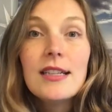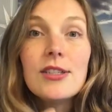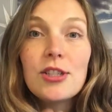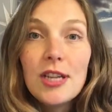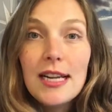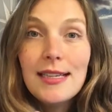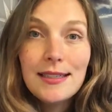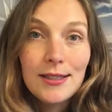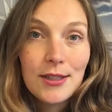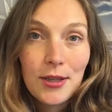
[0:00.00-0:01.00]

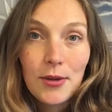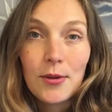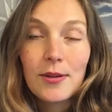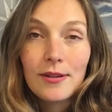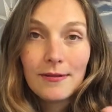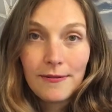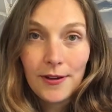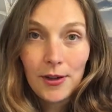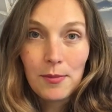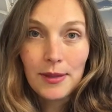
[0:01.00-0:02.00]
She's too
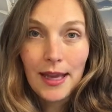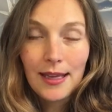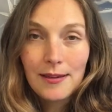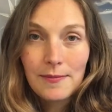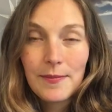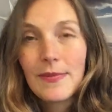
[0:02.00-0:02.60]
fill in blank.